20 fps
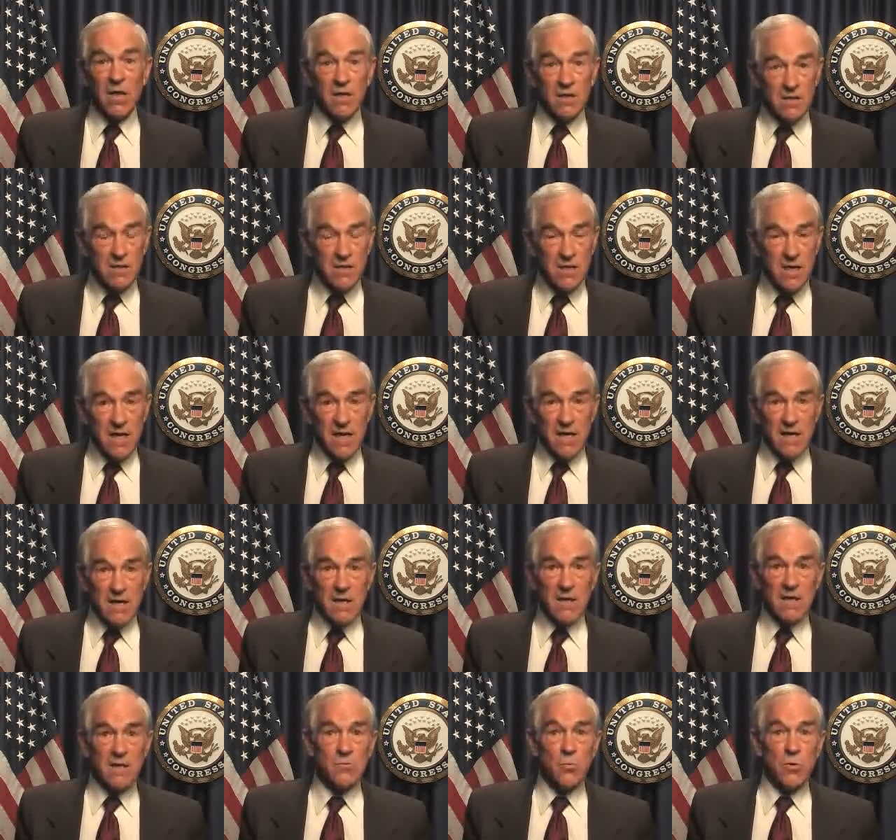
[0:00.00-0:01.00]
And
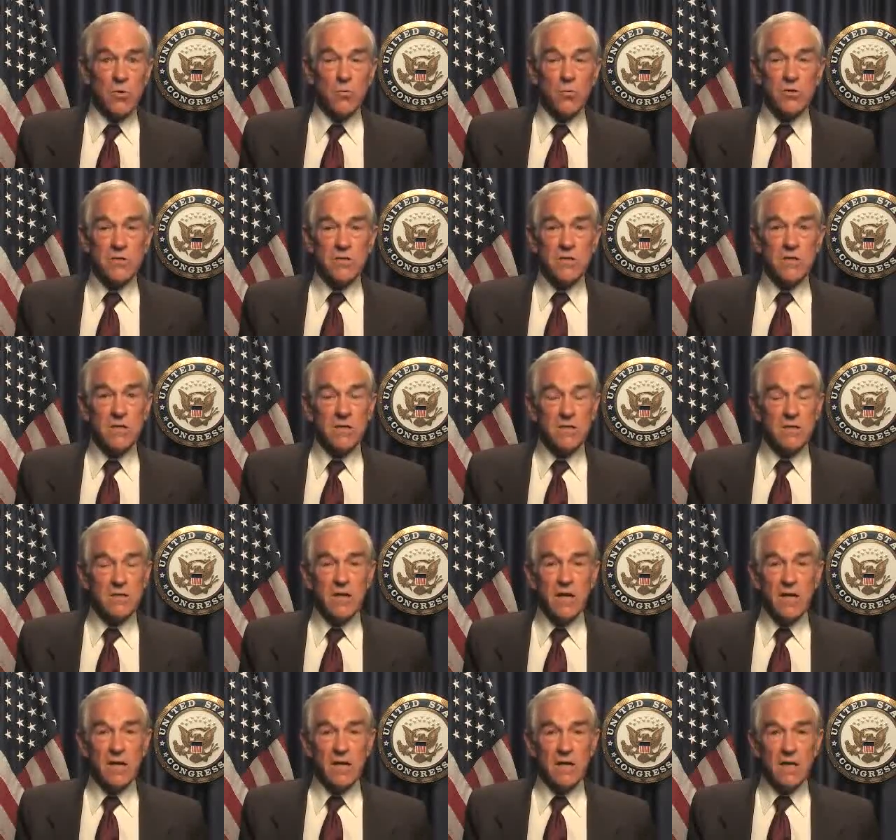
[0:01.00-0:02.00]
today, what we're seeing
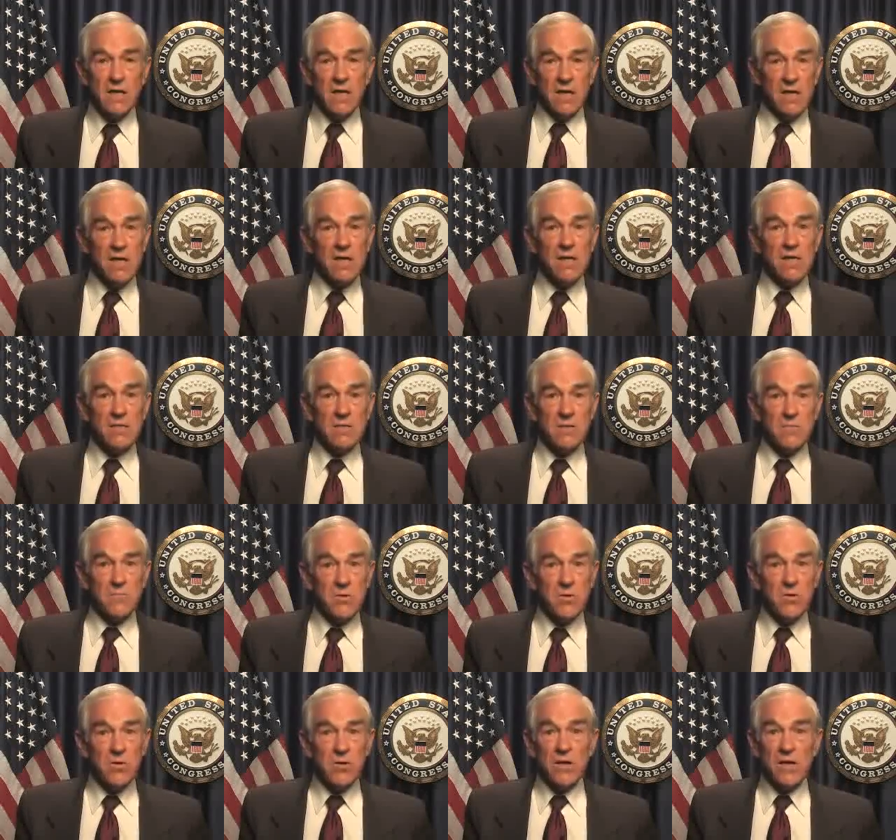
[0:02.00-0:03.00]
today is the
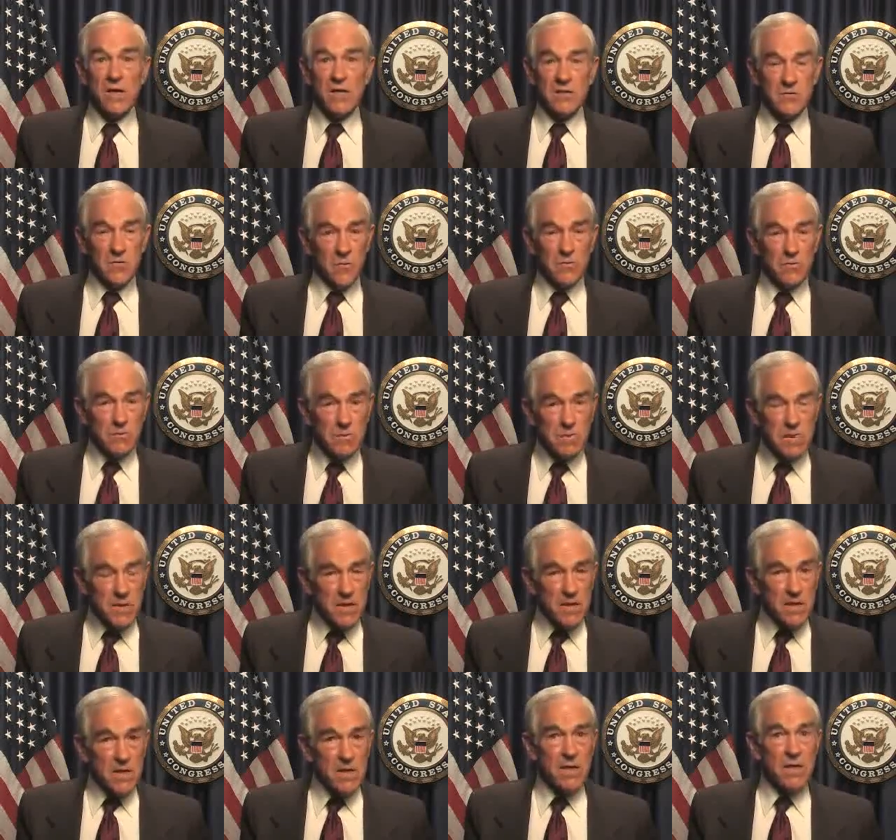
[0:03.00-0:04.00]
middle class
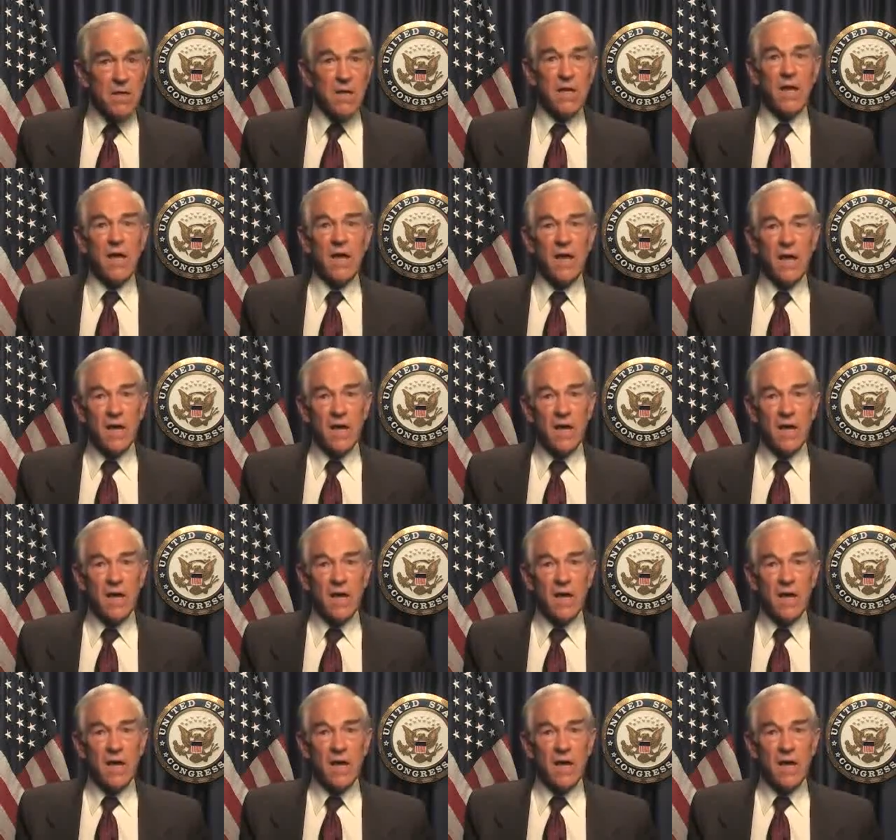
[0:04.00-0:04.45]
being